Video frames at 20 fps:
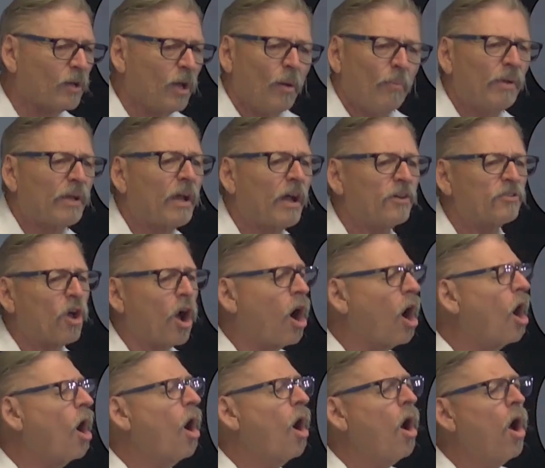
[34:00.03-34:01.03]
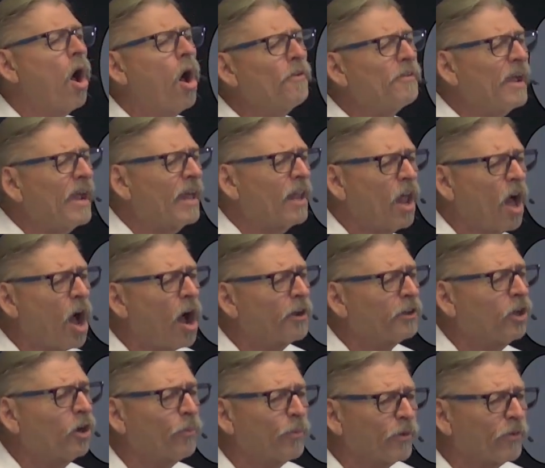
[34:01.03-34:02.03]
because all day long
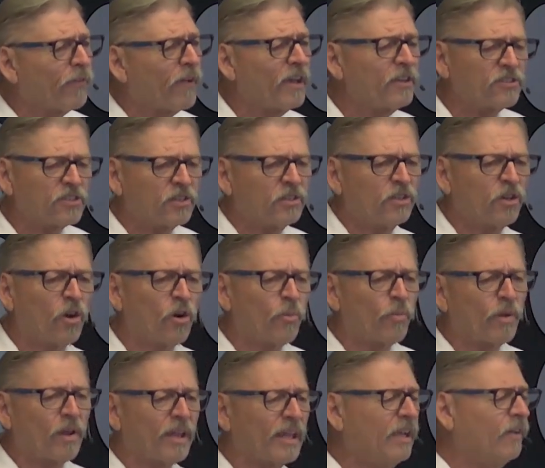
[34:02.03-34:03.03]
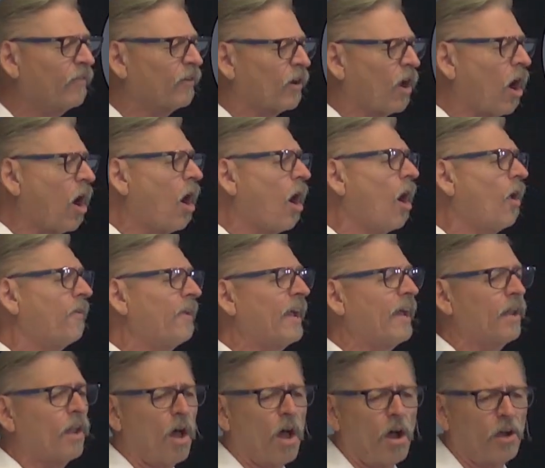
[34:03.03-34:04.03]
you're professing you're a believer and all day
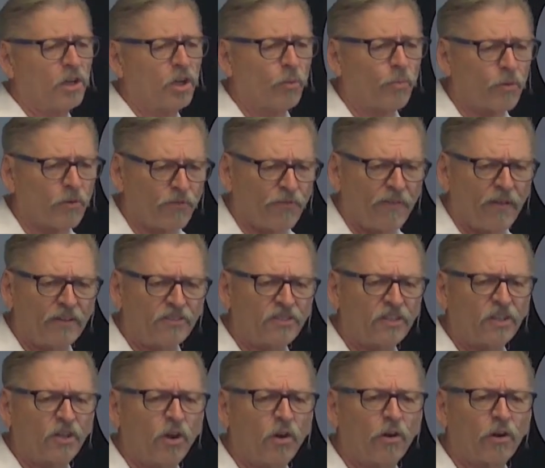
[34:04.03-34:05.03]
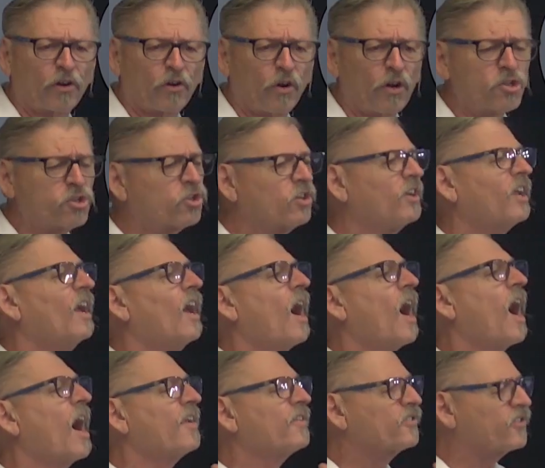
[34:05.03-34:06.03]
long you're professing you're a Christian
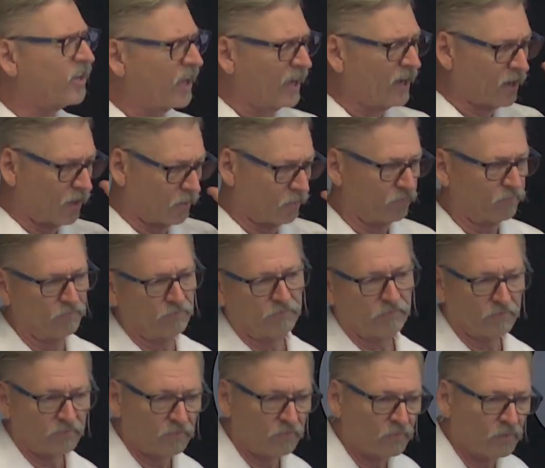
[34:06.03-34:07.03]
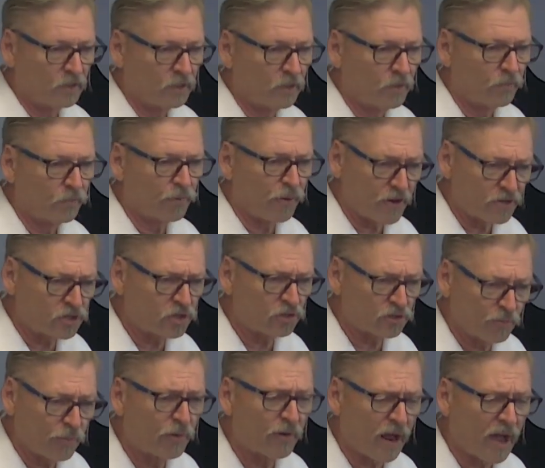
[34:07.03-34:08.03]
until pressure's
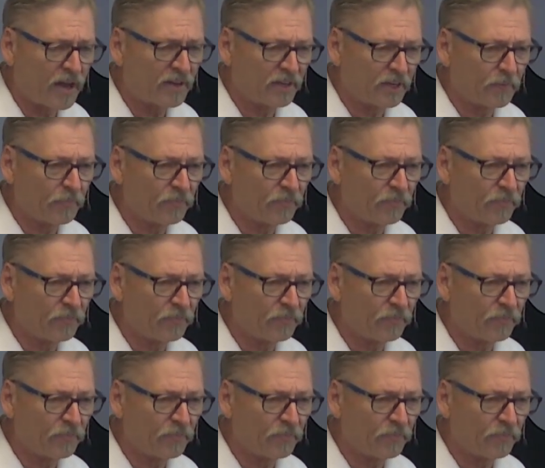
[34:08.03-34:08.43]
put on you.